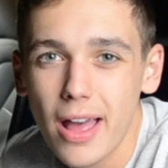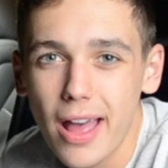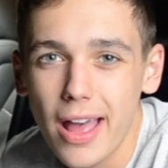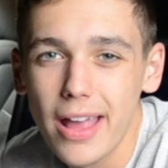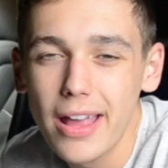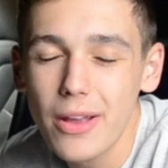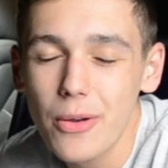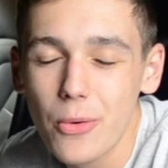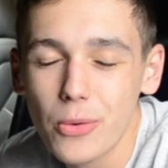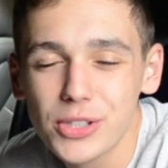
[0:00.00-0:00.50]

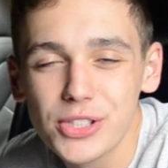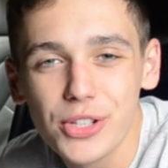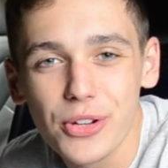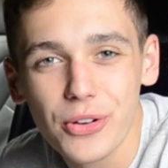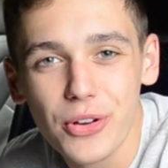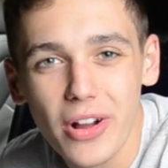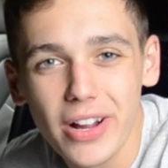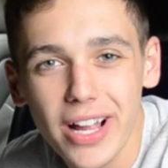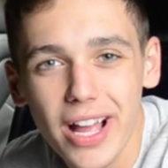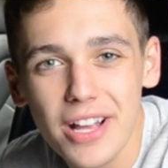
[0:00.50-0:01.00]
Hey, what's
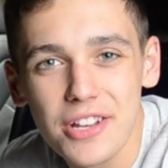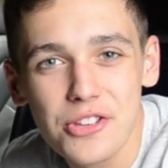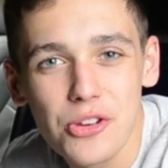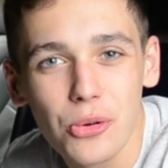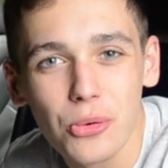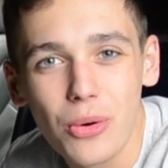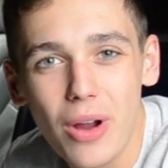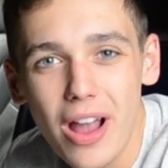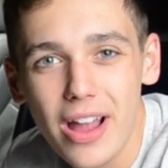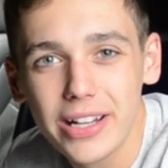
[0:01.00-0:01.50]
going on guys?
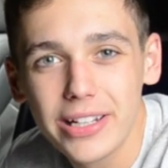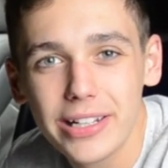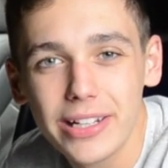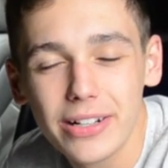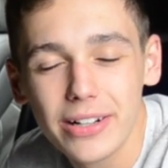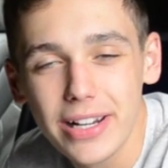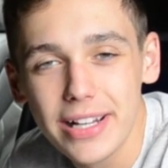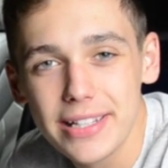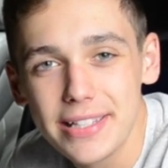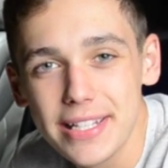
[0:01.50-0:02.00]
Ryan
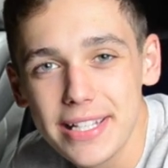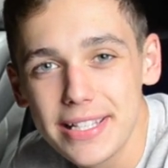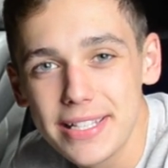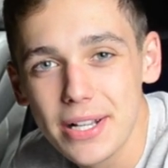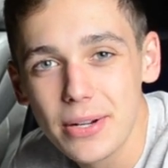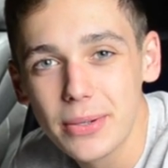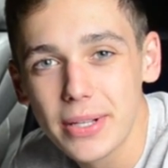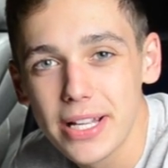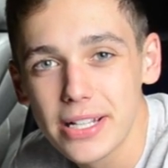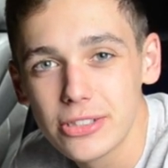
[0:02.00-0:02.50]
here at
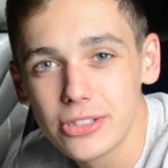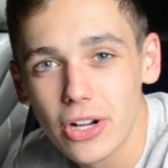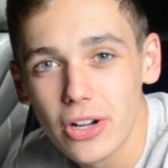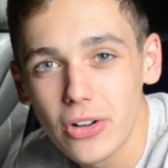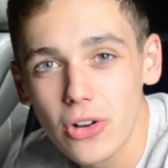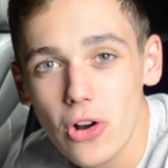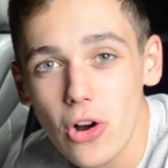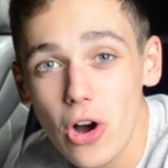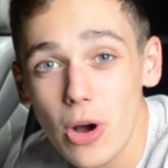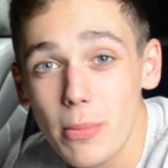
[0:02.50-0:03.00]

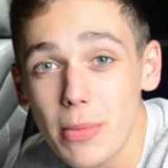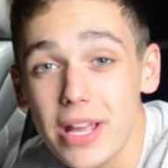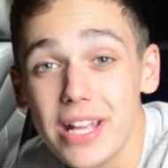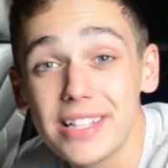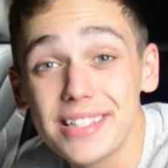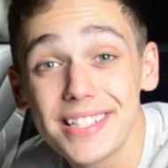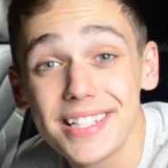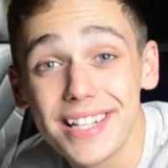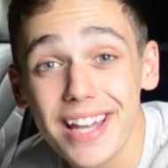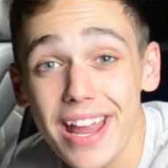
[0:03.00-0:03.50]
detailking.com,
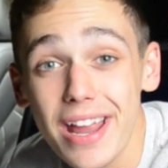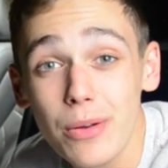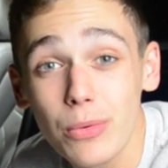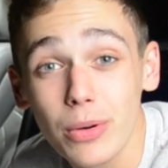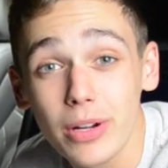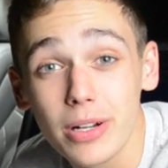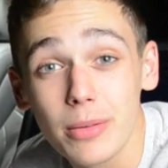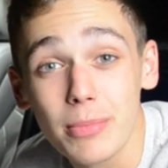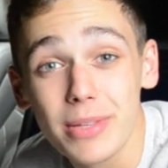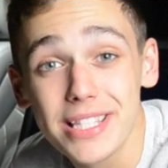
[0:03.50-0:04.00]
and today we're
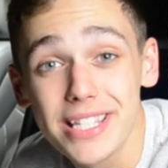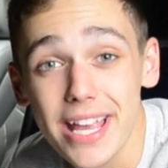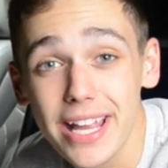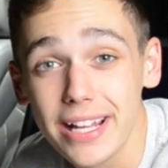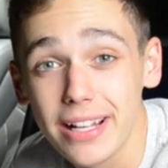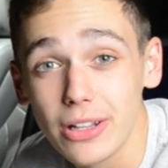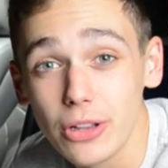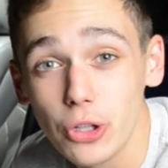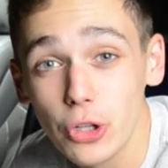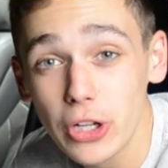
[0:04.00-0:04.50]
going to be
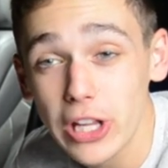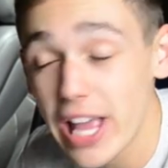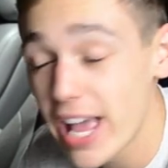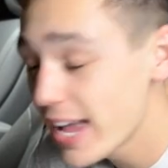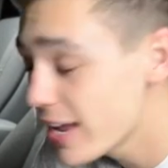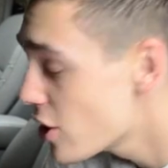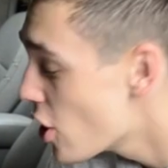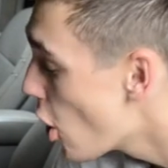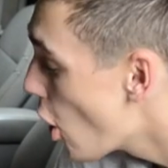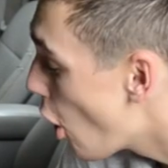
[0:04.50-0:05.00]
taking a look
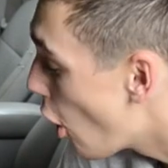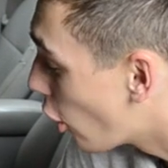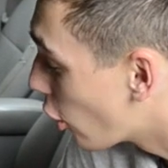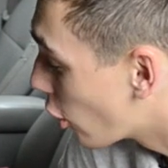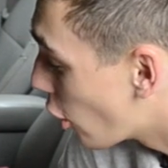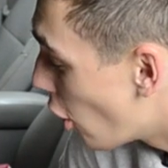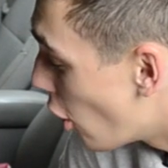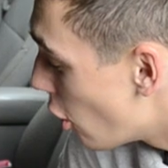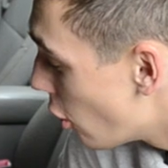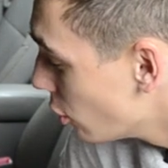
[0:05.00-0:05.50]
at
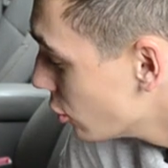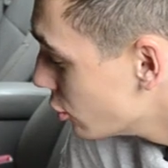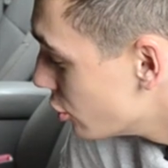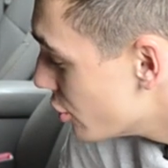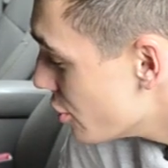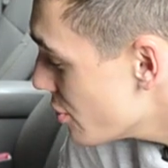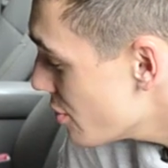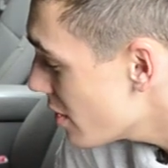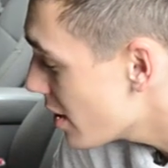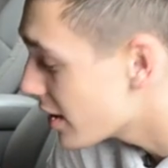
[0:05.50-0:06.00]
our all
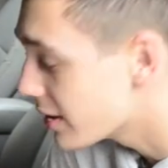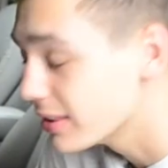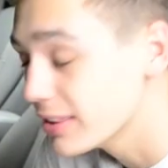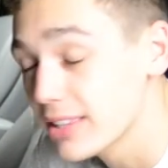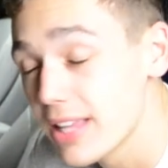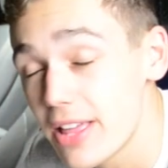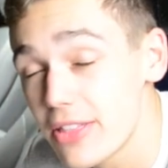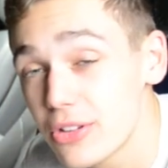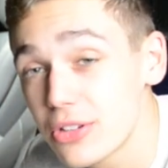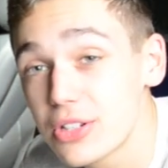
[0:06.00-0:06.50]
new
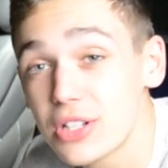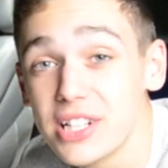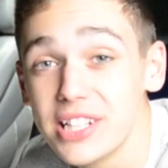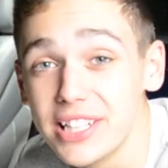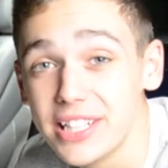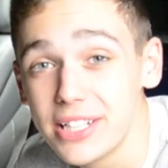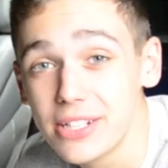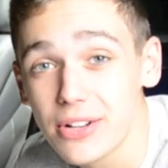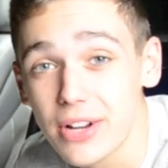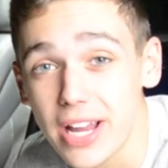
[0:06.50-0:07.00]
leather
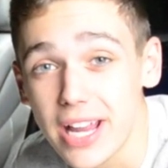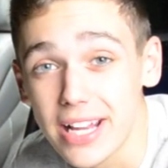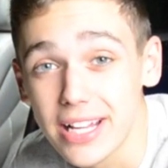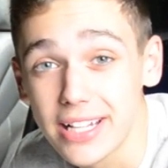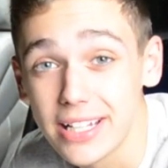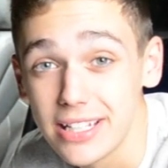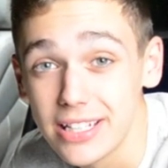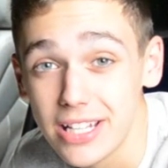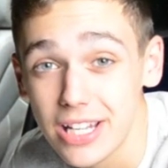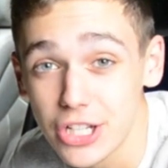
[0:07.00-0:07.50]
cleaner and
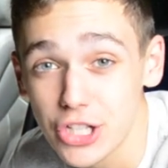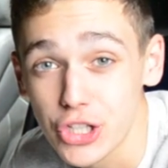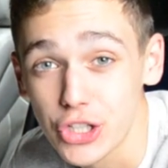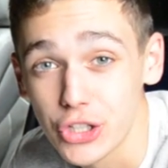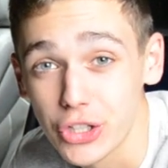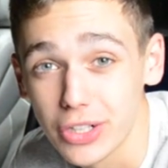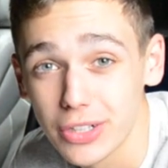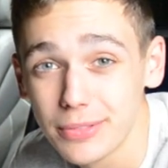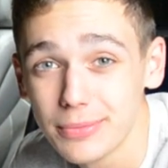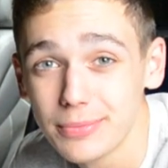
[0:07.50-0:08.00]

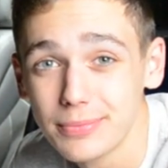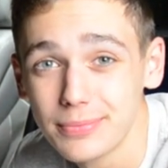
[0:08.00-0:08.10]
conditioner.